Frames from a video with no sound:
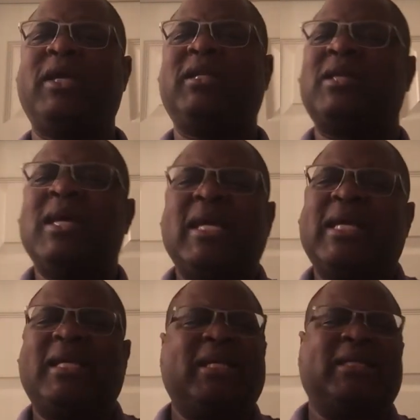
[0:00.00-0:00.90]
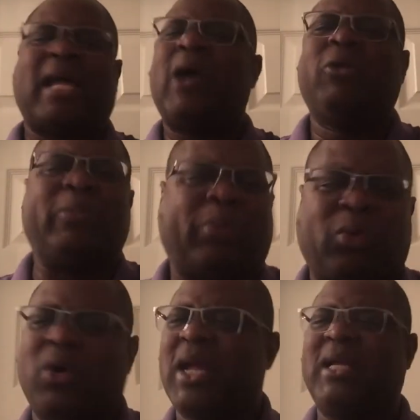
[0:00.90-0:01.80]
It's how we
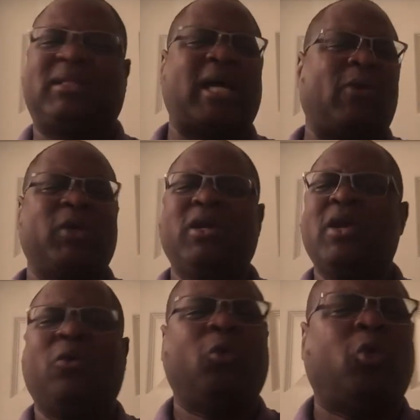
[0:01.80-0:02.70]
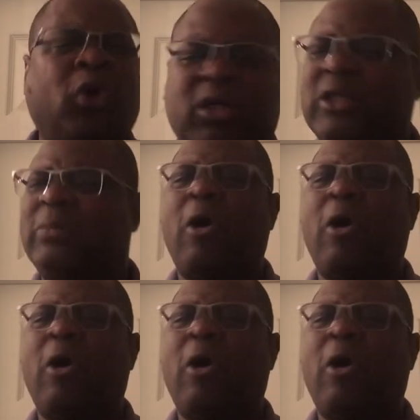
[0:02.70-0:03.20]
pray. It's how we worship.